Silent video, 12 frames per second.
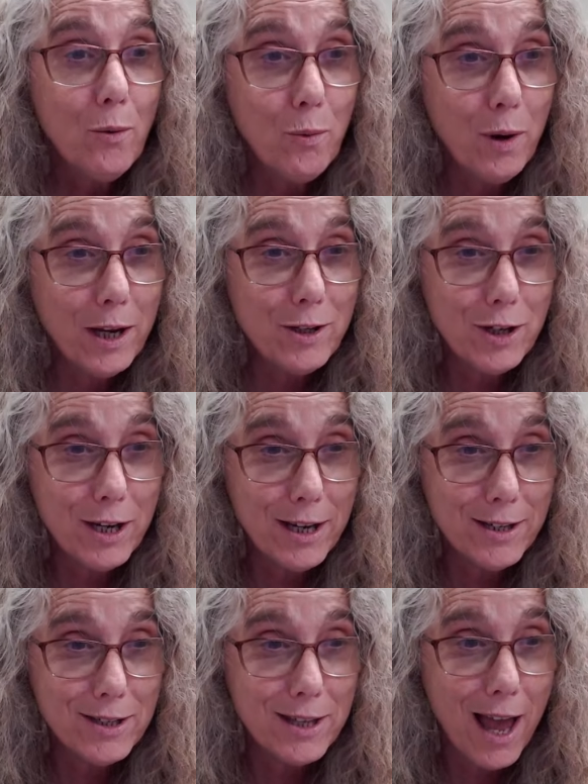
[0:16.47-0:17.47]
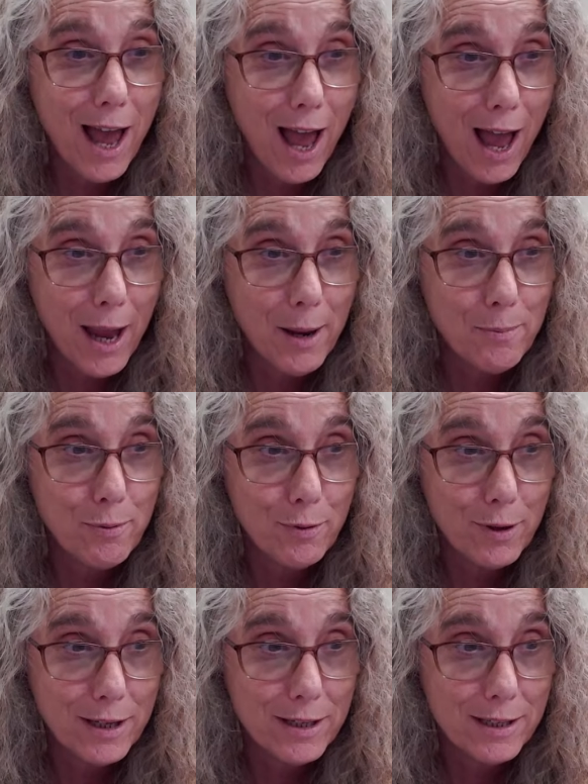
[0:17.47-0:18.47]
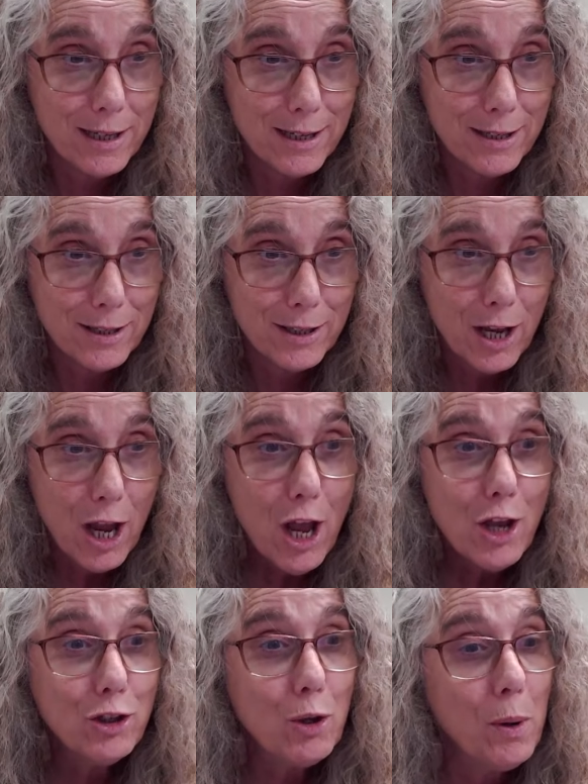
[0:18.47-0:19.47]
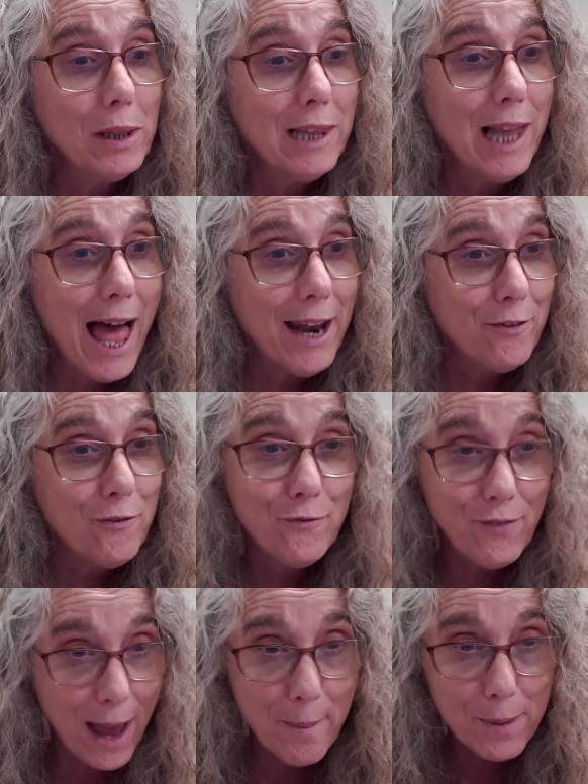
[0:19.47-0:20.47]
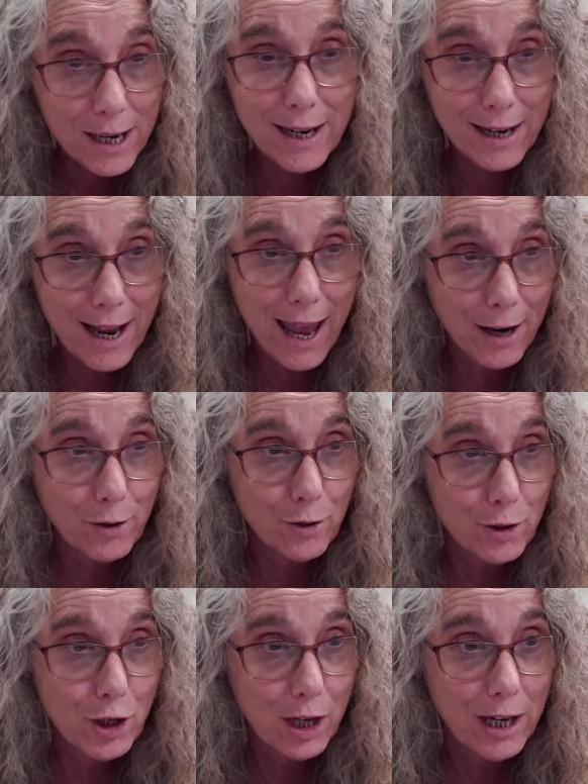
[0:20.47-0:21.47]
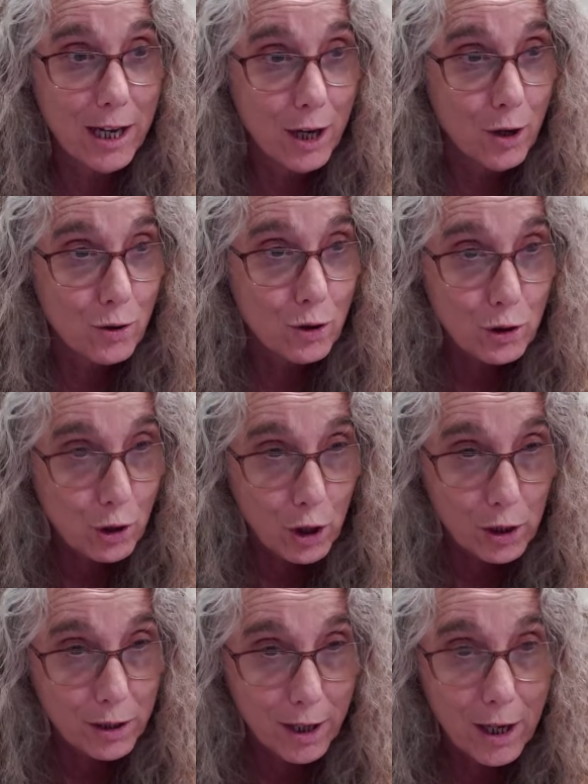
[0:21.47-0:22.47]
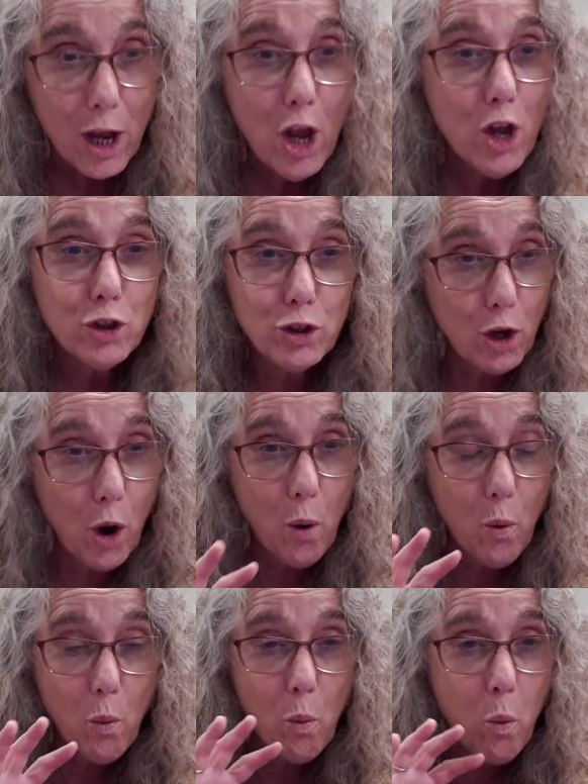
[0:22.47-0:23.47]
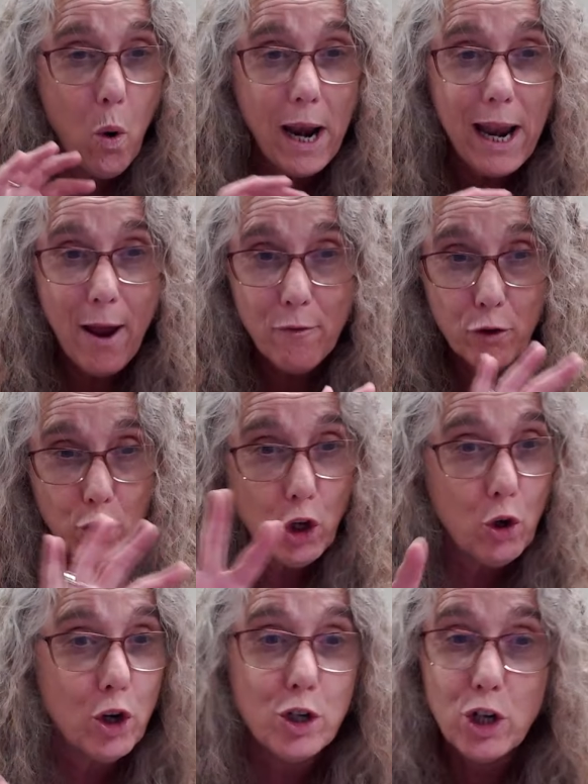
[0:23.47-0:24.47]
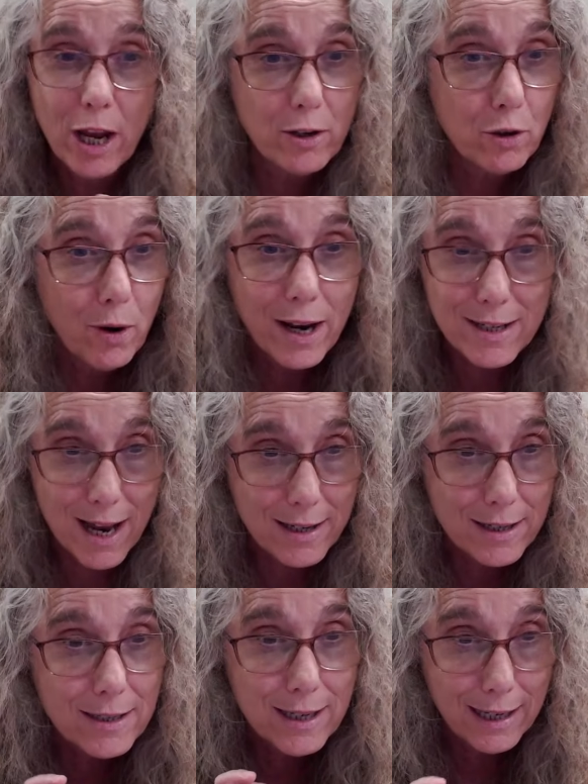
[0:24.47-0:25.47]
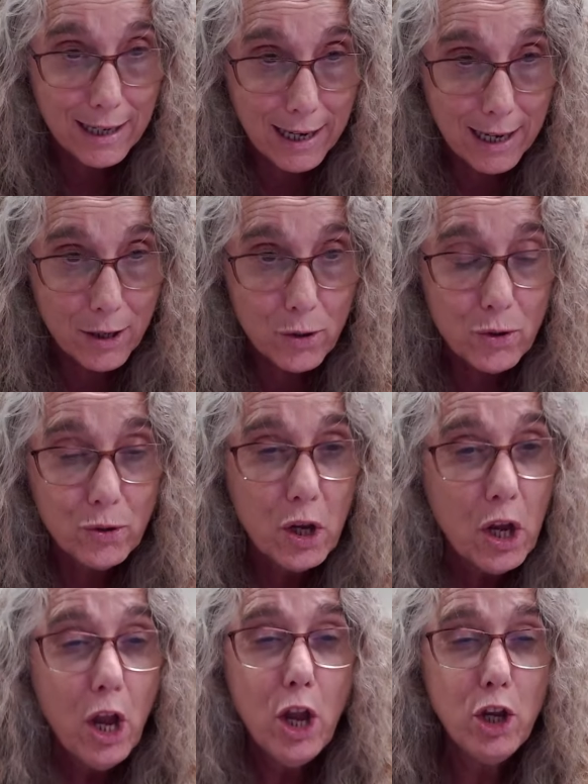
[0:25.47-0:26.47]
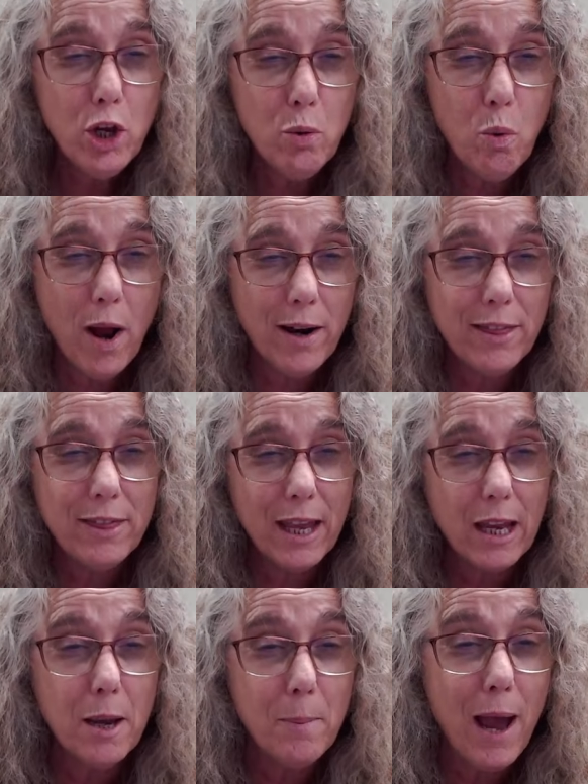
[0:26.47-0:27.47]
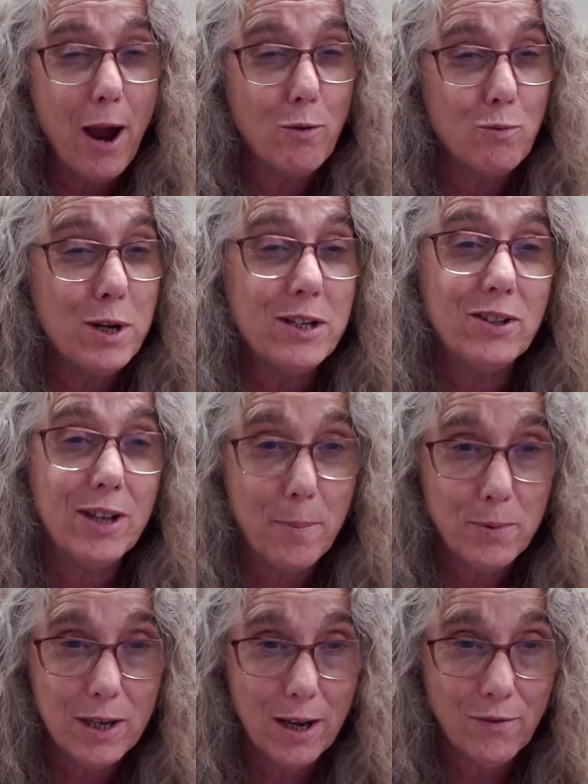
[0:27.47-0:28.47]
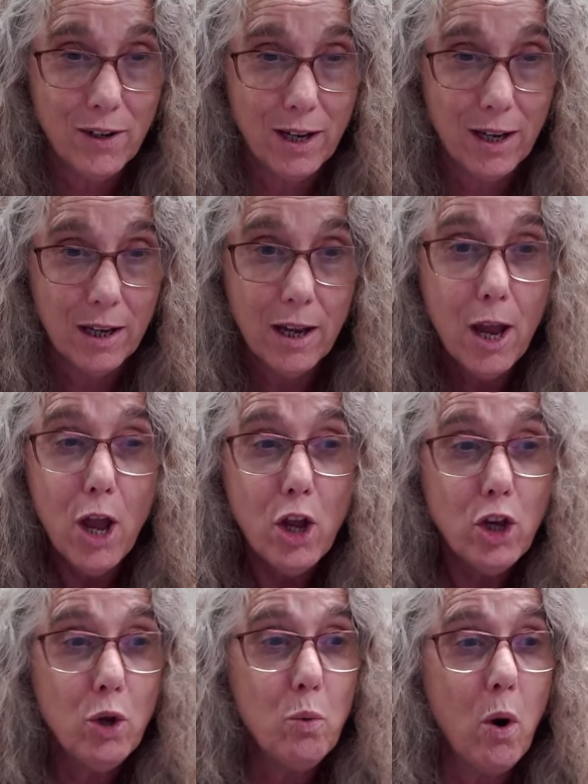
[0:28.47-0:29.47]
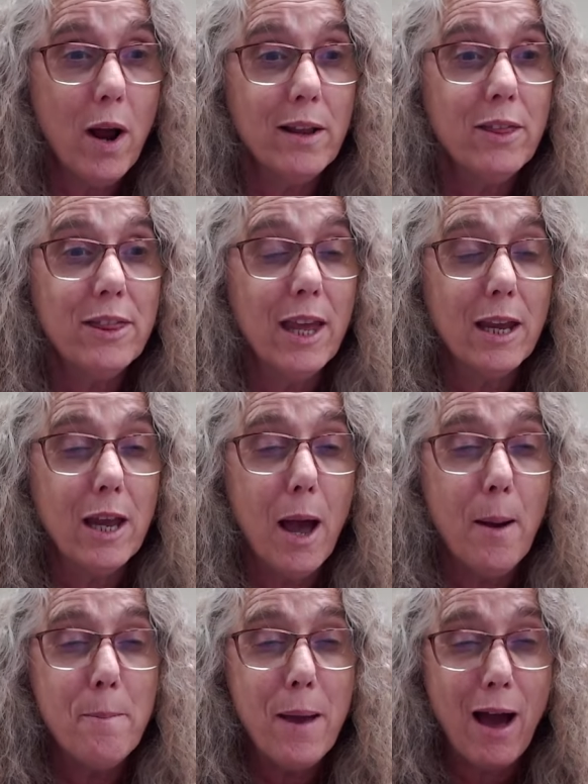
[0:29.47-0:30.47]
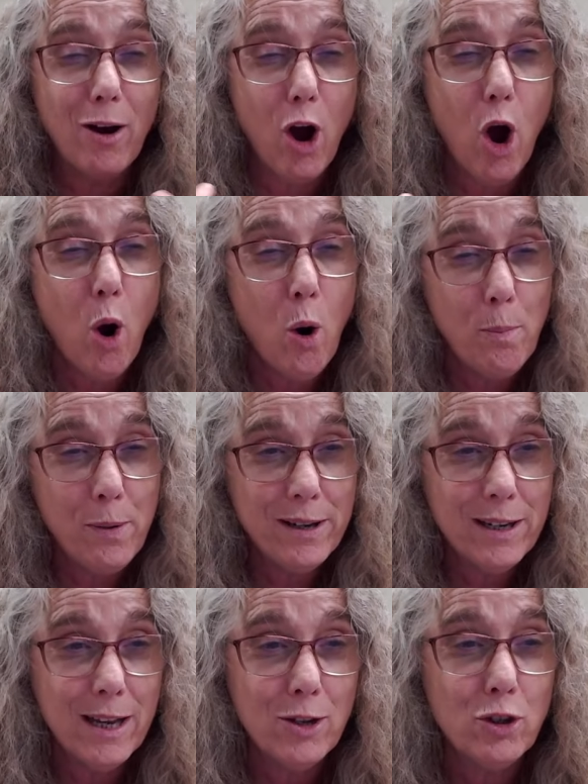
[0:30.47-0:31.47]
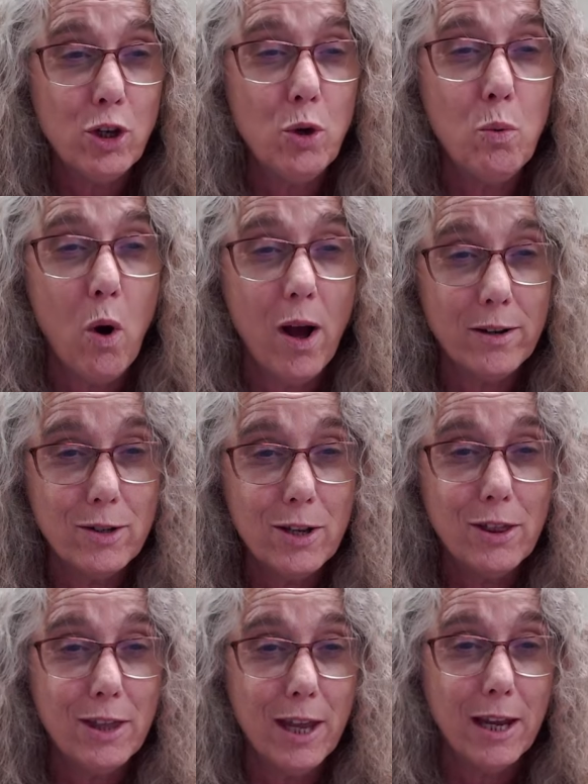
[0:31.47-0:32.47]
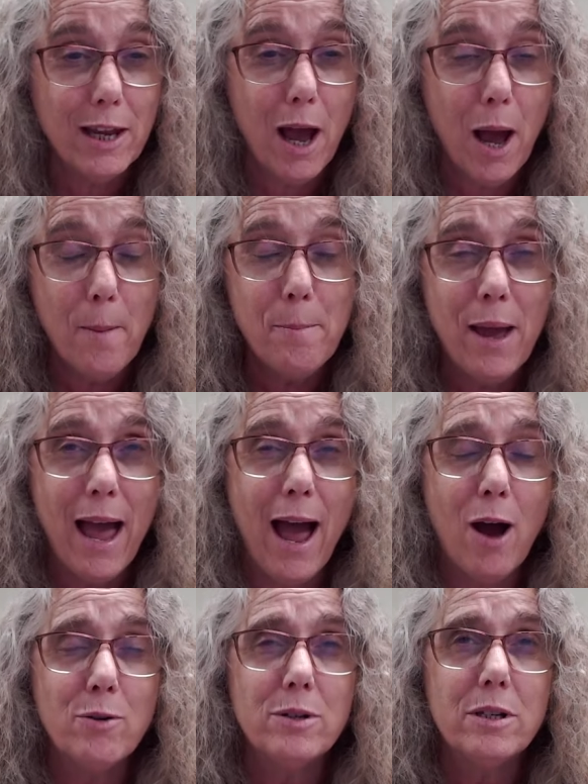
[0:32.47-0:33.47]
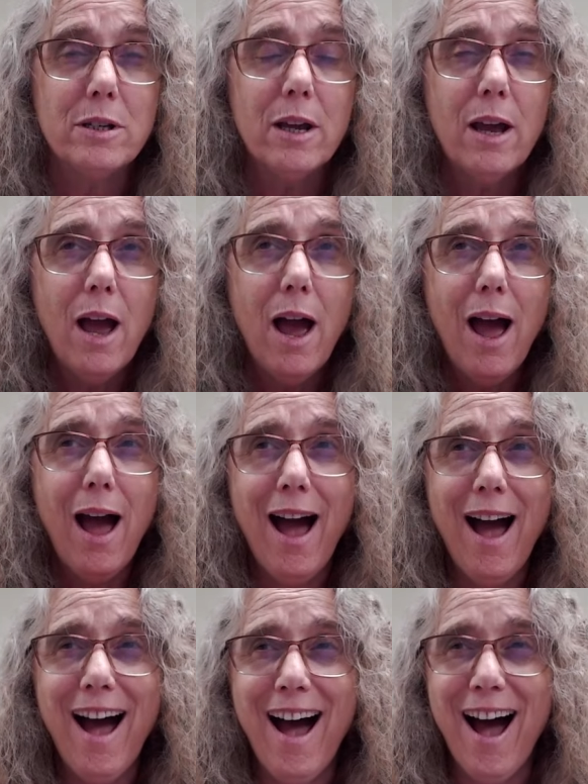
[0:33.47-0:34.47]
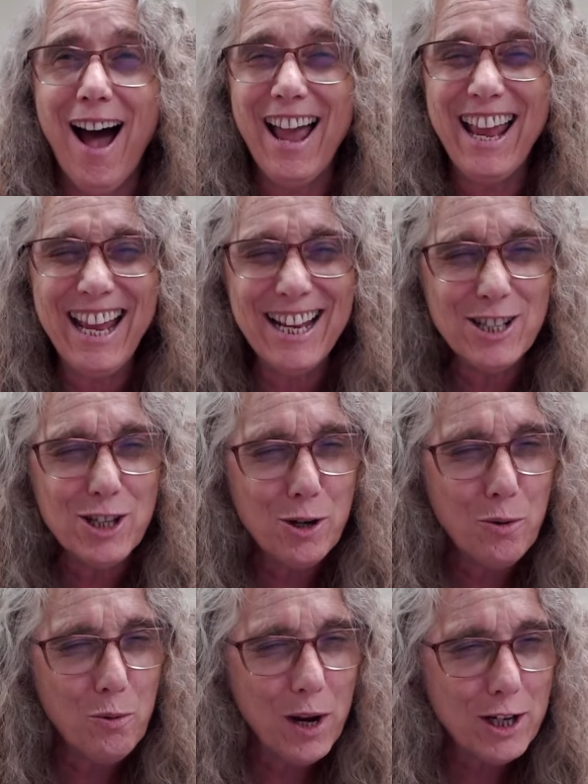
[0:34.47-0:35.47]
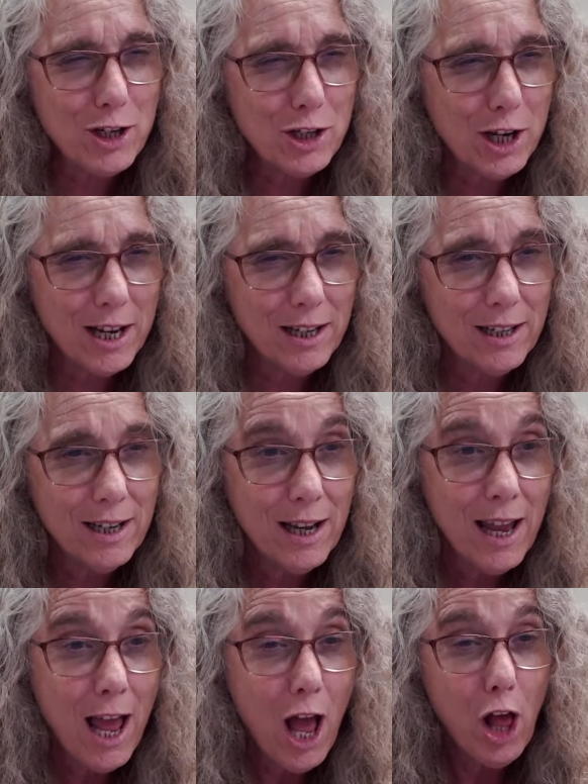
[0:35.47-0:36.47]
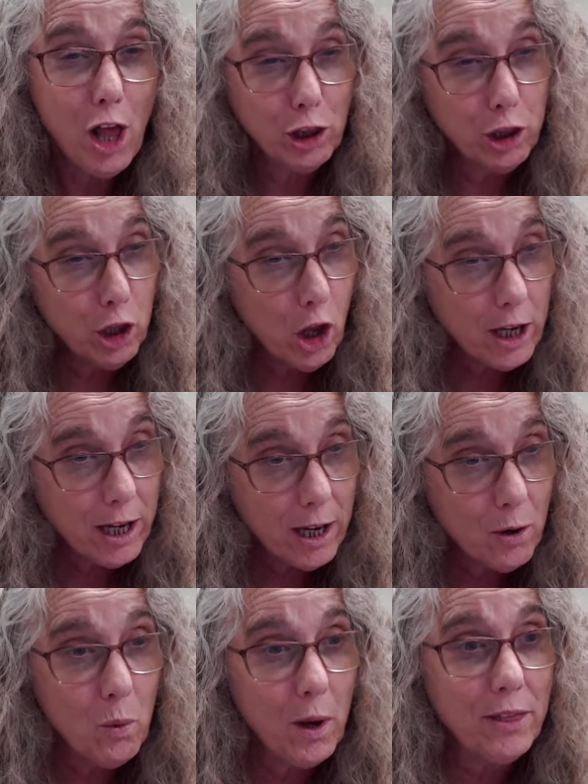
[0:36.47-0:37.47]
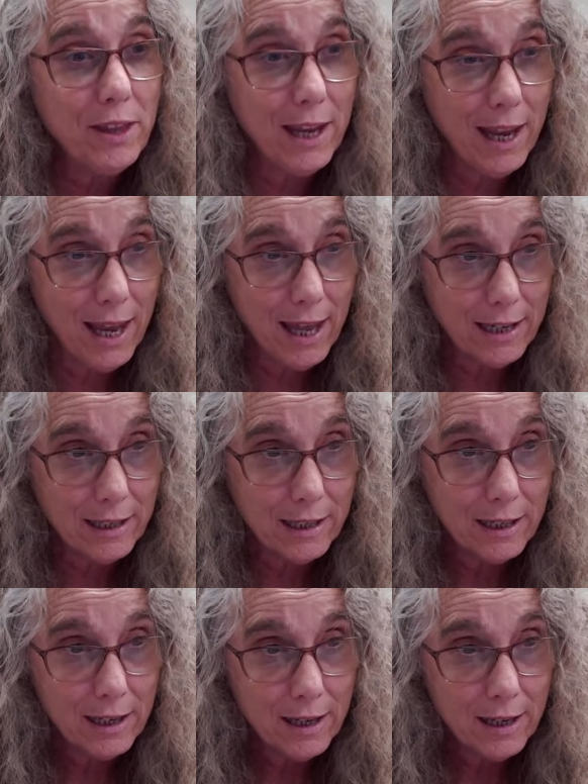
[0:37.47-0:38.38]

which is the High Priestess. So a lot of feminine energy here, certainly. So whatever your gender identity is, you want to think about receptivity. You want to think about openness. You want to think about intuition, looking within.